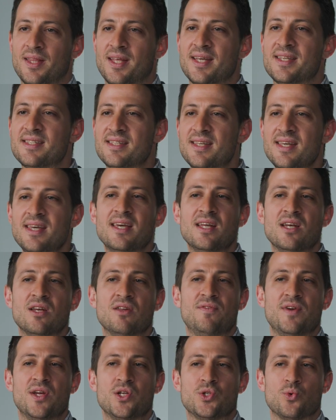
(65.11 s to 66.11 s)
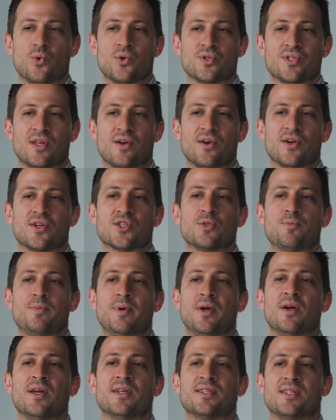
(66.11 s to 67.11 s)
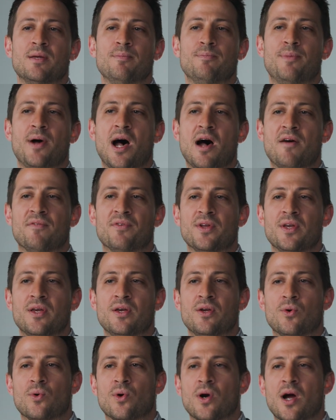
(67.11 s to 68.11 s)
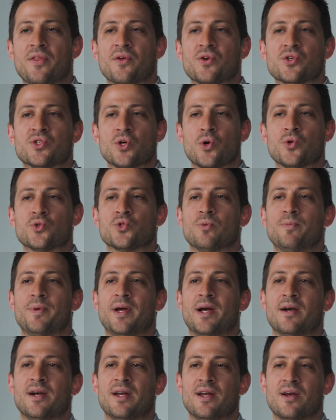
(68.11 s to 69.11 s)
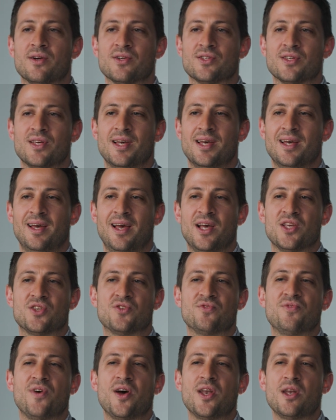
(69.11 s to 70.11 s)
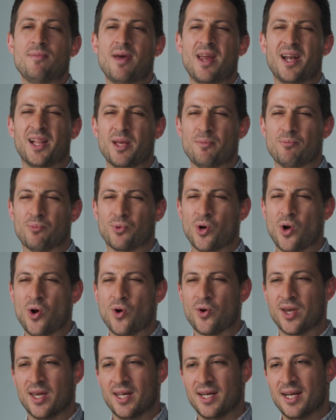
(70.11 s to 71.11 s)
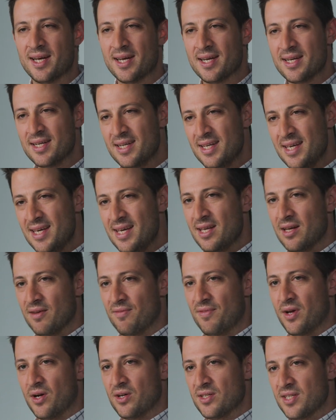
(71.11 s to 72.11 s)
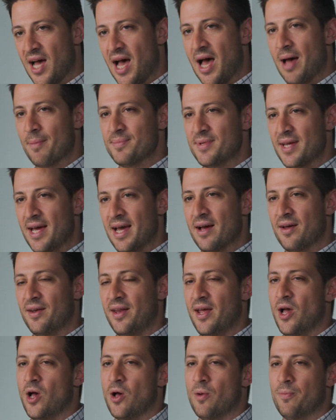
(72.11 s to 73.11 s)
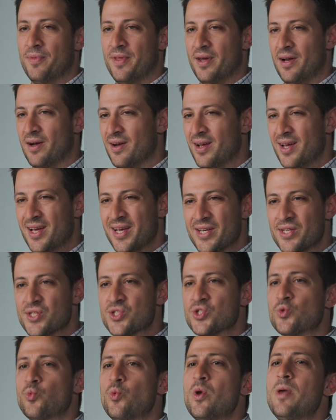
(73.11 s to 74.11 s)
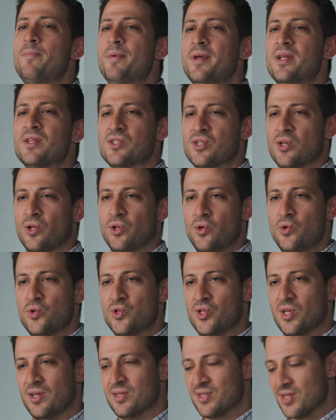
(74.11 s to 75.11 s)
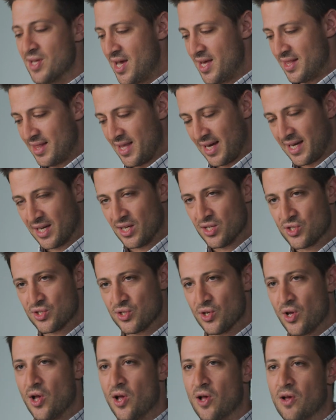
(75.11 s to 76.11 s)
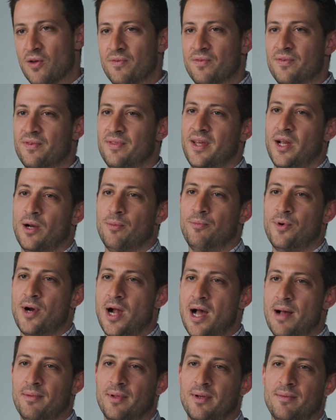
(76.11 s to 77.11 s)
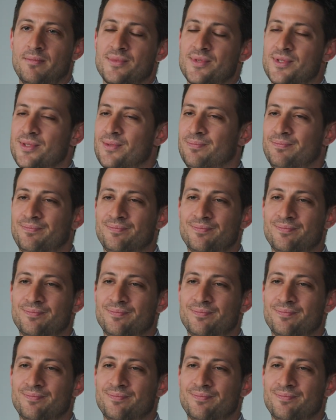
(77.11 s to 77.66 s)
They see individuals that are experiencing poverty or other social barriers as fundamentally broken and in need of their top-down help, their sweeping solutions that can solve their problems.